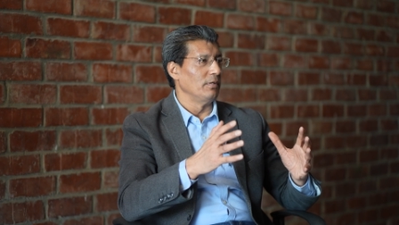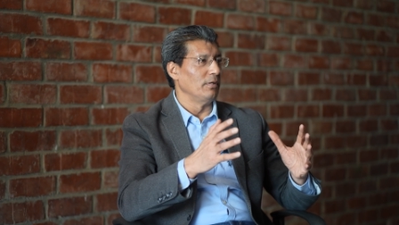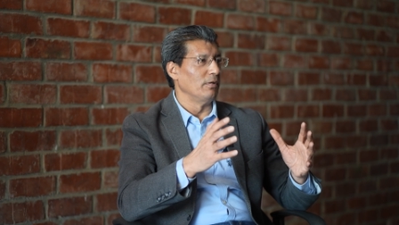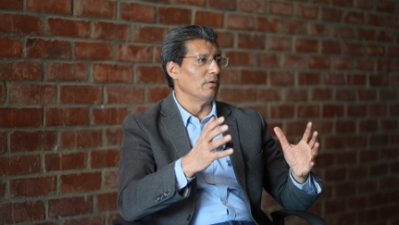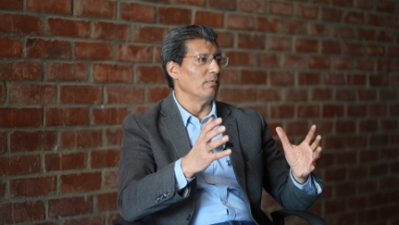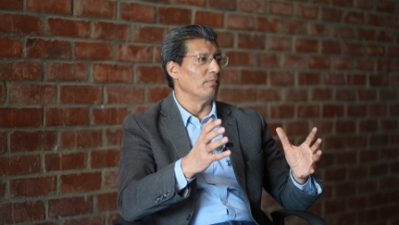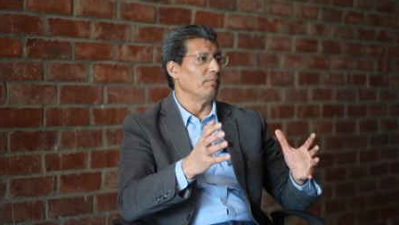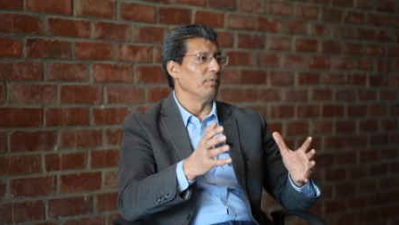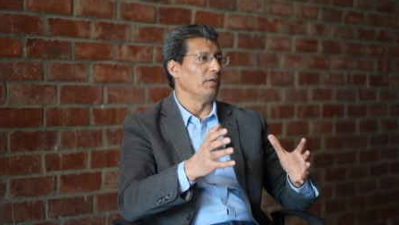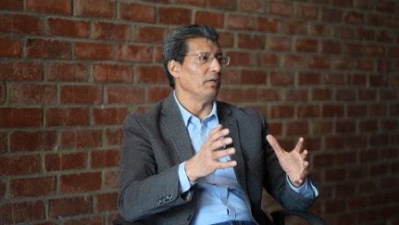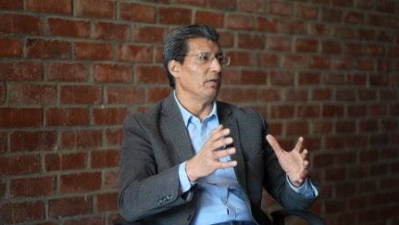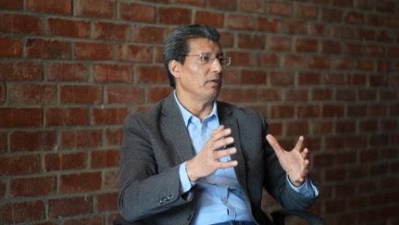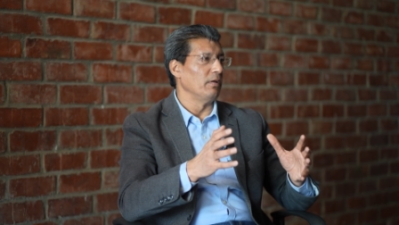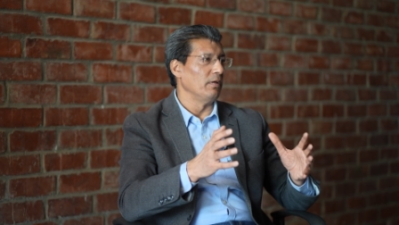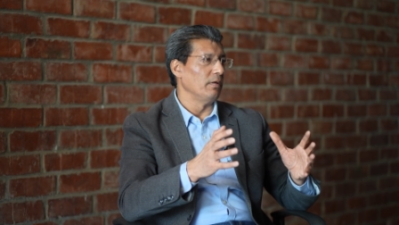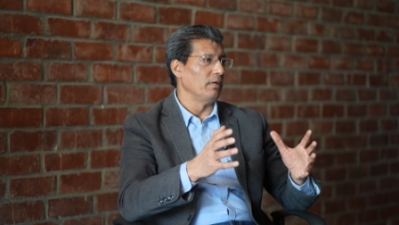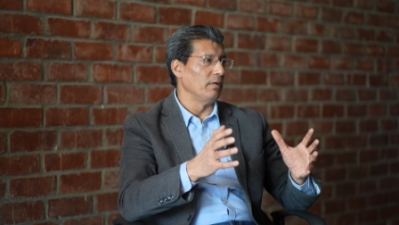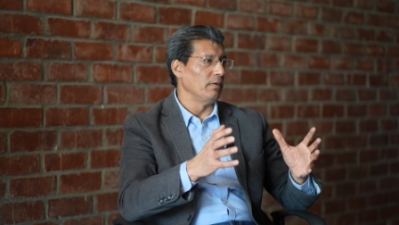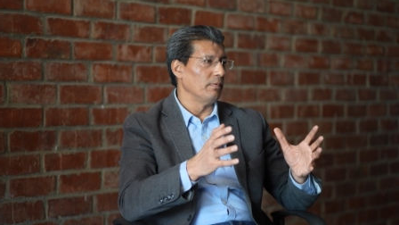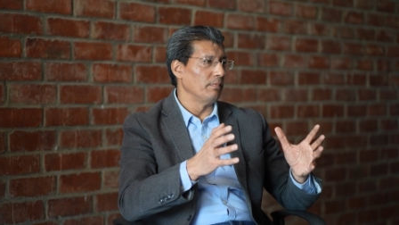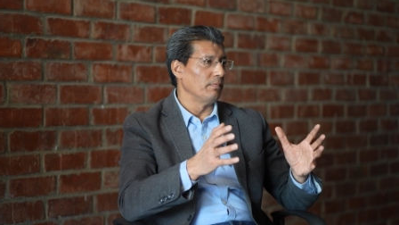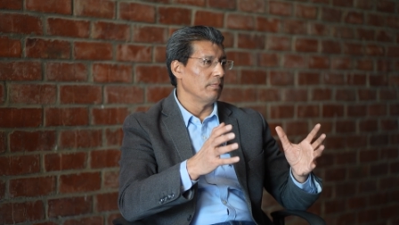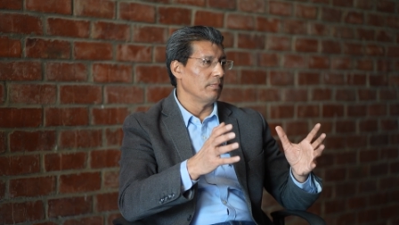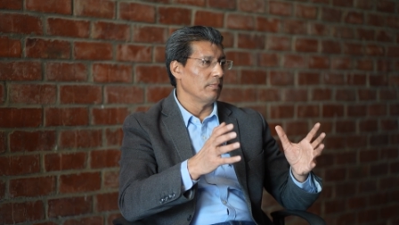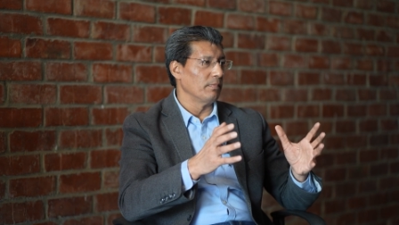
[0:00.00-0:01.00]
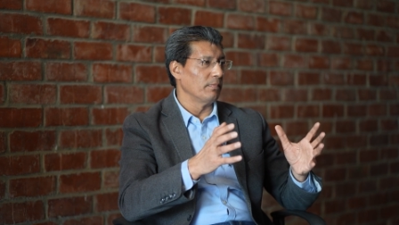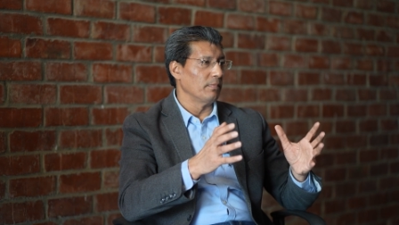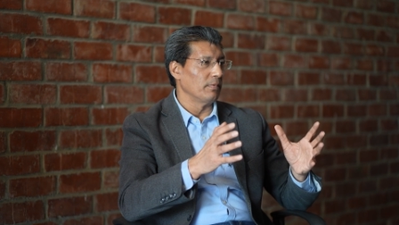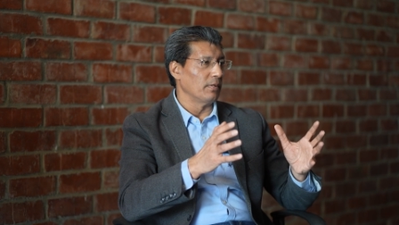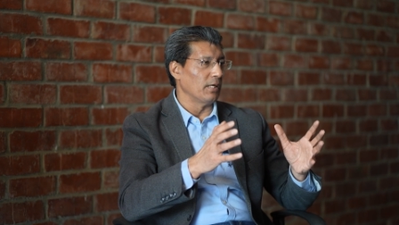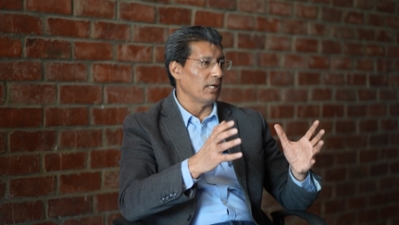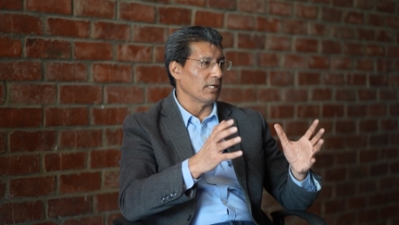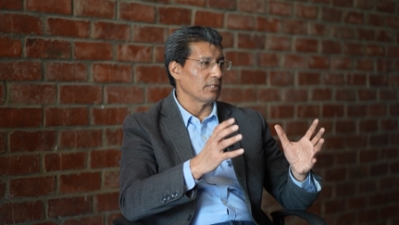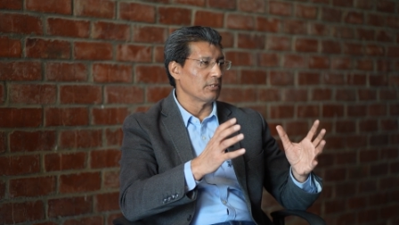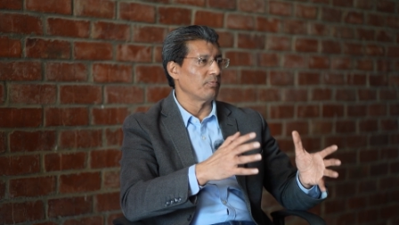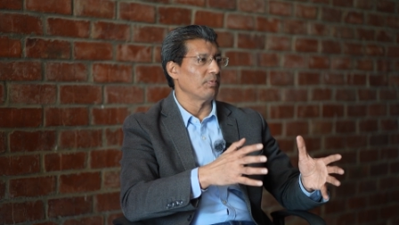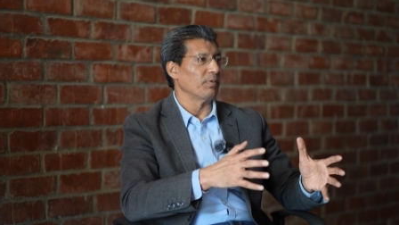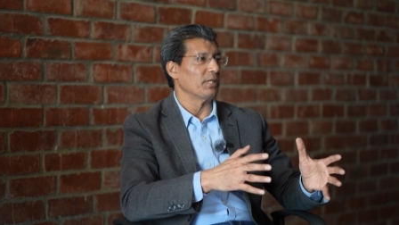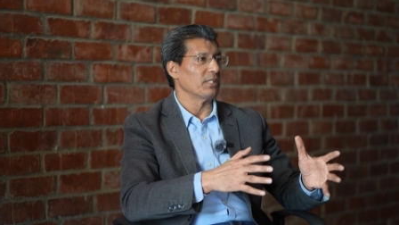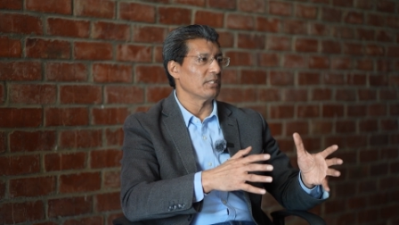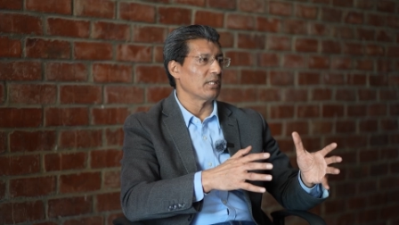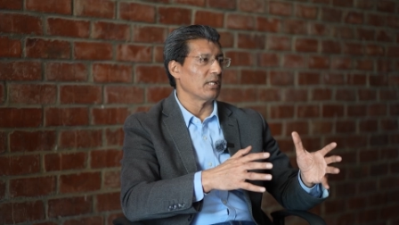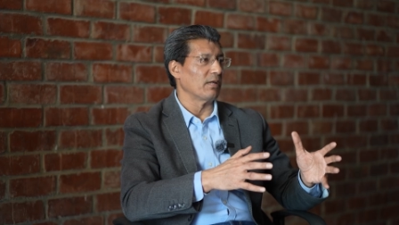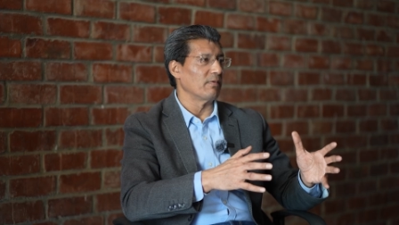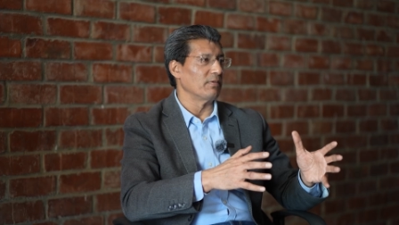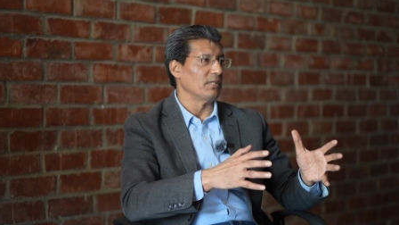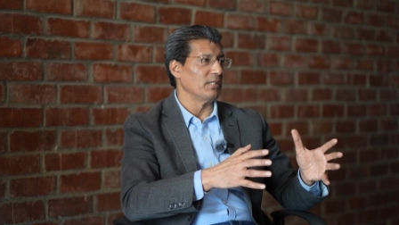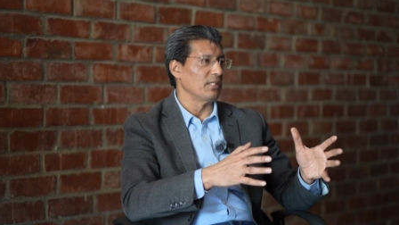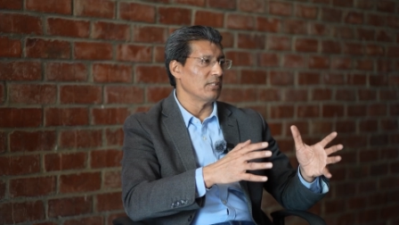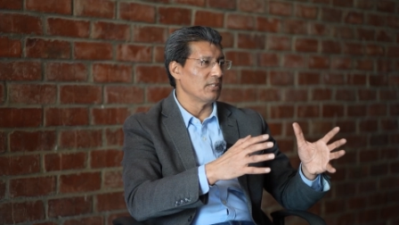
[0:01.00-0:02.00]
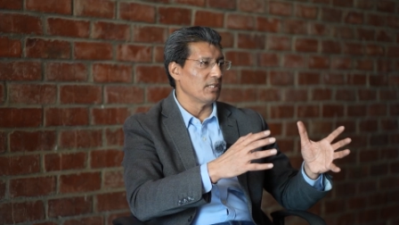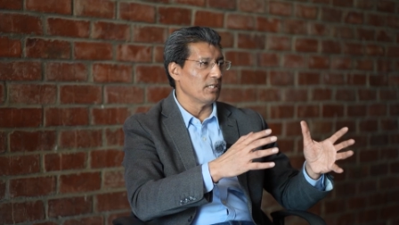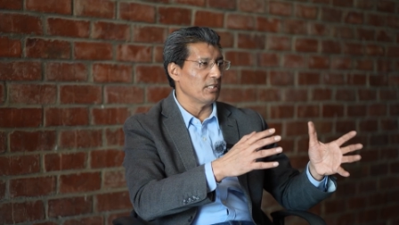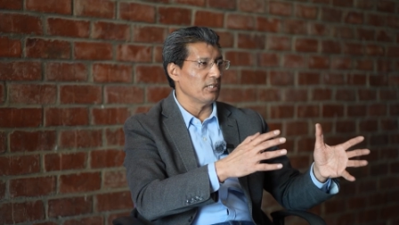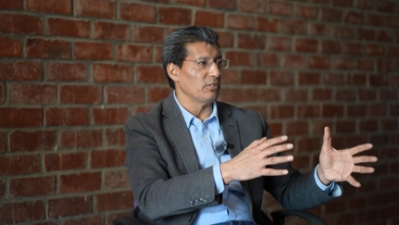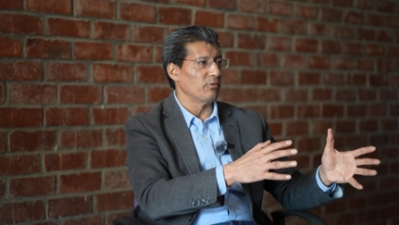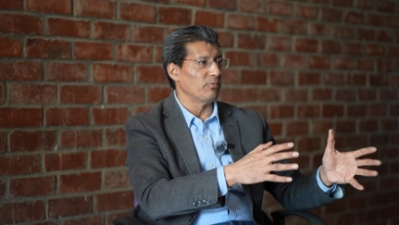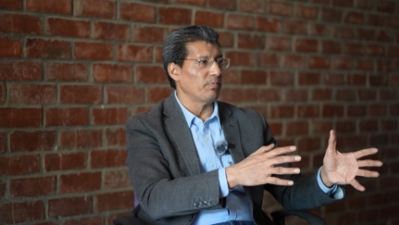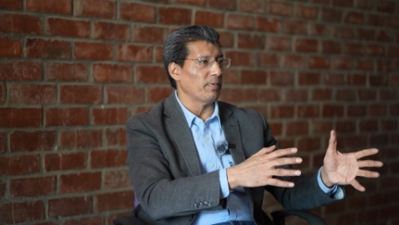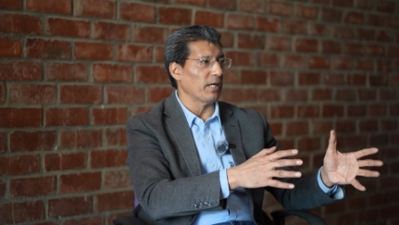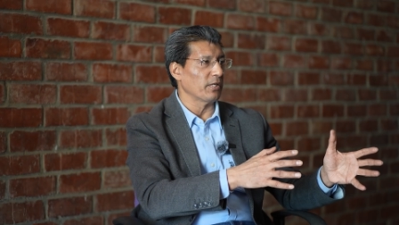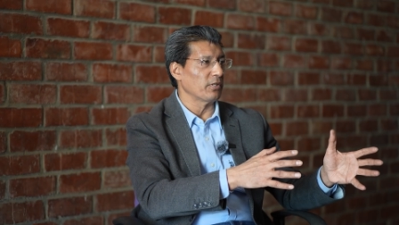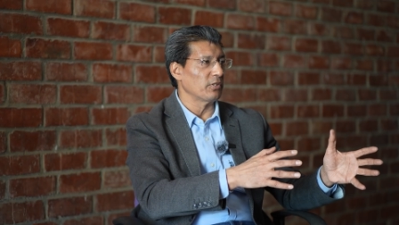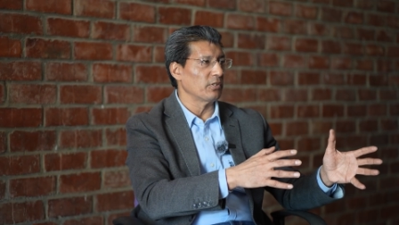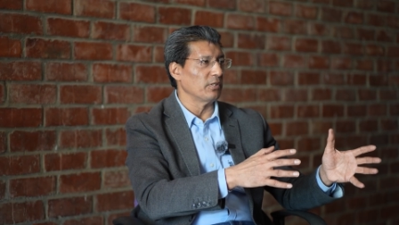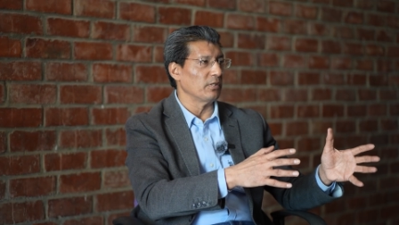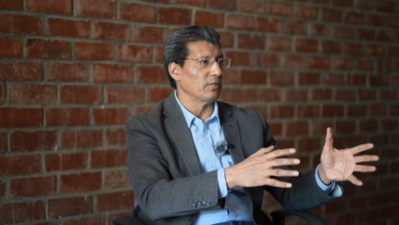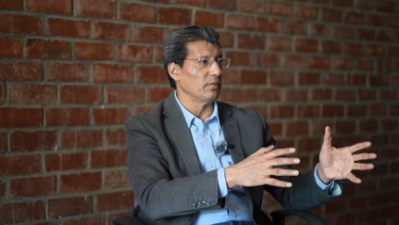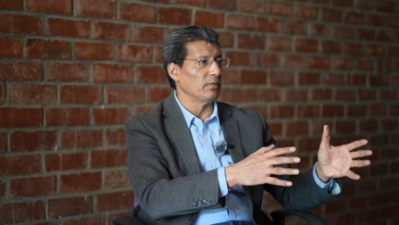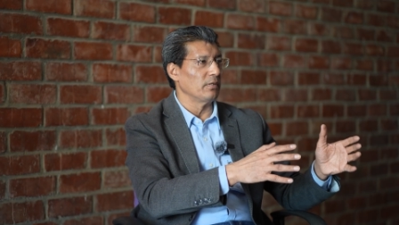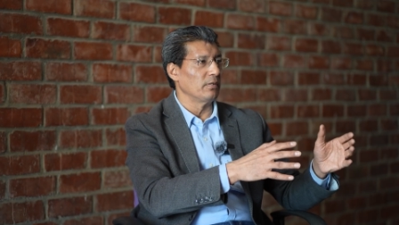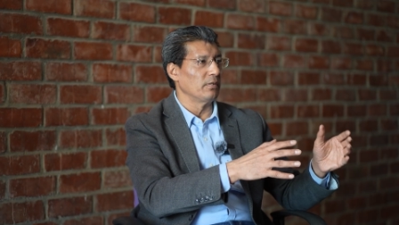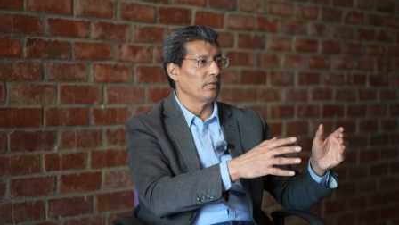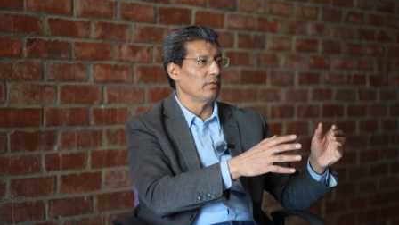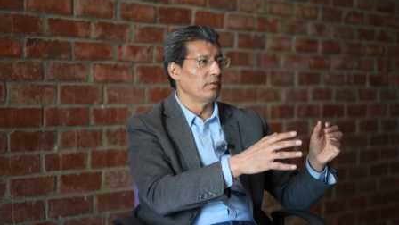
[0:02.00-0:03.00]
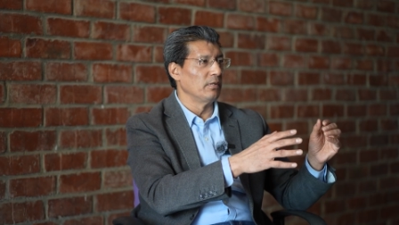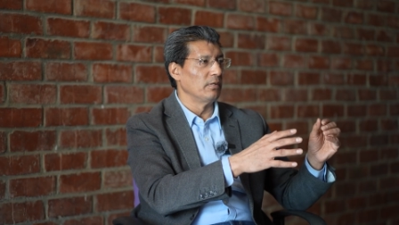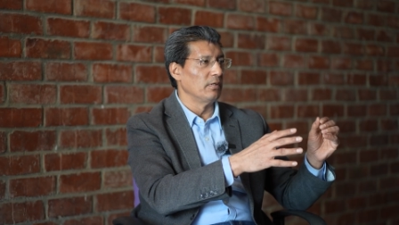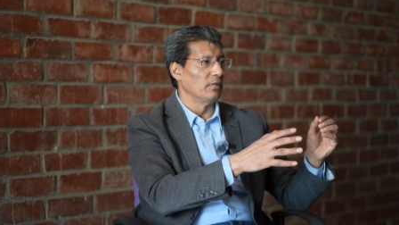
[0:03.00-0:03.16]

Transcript: we expressed our dissatisfaction.